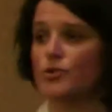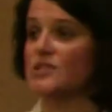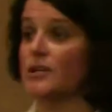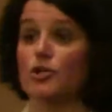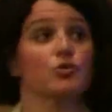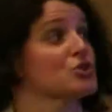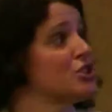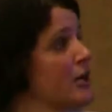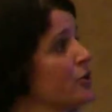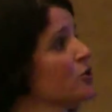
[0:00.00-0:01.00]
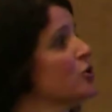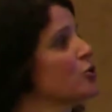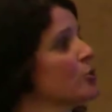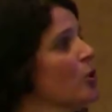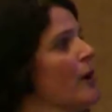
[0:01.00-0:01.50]
that are gender
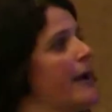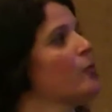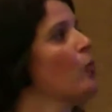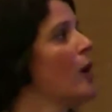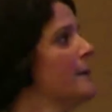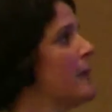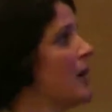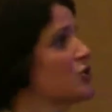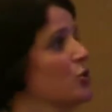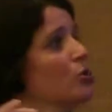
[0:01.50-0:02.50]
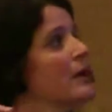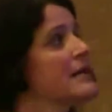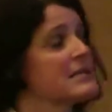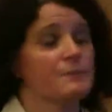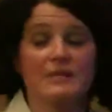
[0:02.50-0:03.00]
neutral and 1 module
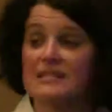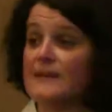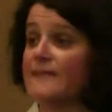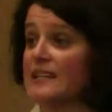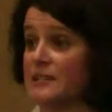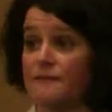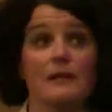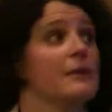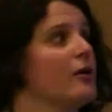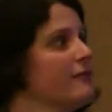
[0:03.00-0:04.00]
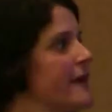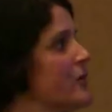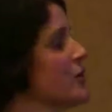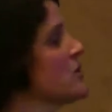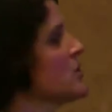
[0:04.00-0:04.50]
specific to female offenders.